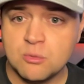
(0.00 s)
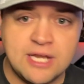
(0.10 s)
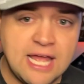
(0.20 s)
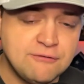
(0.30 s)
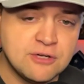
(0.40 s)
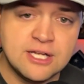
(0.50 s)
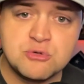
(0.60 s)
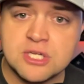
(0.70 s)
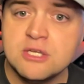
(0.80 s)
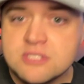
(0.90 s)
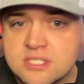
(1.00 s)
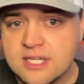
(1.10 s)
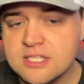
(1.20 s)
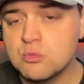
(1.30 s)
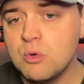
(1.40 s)
went after Edric Houston
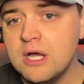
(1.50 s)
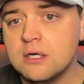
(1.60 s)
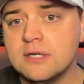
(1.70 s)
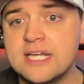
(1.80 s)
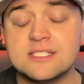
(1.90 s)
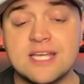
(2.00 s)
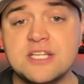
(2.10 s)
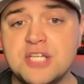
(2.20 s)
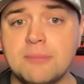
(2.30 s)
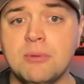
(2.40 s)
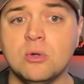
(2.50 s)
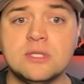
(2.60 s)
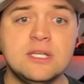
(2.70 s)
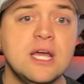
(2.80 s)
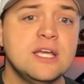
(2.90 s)
as well as KJ
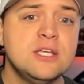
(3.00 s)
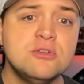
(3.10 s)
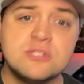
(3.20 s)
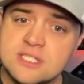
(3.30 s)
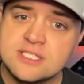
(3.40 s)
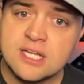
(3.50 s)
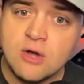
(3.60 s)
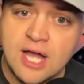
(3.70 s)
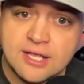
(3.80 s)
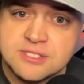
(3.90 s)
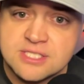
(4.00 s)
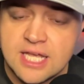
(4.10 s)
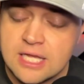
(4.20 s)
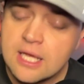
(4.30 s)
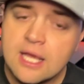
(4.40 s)
Bolden. Houston's at Ohio
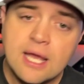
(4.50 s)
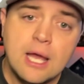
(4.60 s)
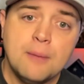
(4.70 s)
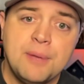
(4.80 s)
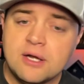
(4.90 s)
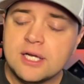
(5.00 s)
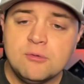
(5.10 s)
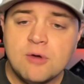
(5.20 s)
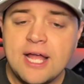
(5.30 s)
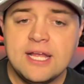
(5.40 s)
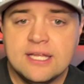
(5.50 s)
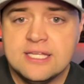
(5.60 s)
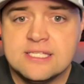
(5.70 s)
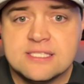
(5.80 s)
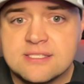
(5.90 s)
State. Perry-Wright
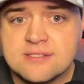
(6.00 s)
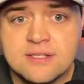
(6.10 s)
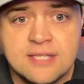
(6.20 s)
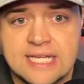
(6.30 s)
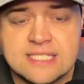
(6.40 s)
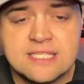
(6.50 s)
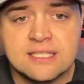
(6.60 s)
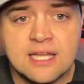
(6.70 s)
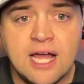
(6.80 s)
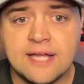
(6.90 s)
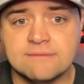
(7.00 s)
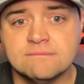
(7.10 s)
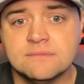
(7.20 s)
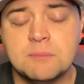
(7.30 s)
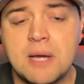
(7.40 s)
is the next in line,
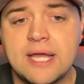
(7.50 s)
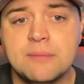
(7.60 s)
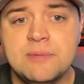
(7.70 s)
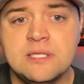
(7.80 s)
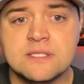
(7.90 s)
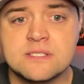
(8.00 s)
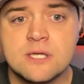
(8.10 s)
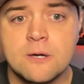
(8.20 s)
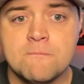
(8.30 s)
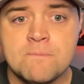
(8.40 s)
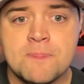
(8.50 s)
in my opinion. So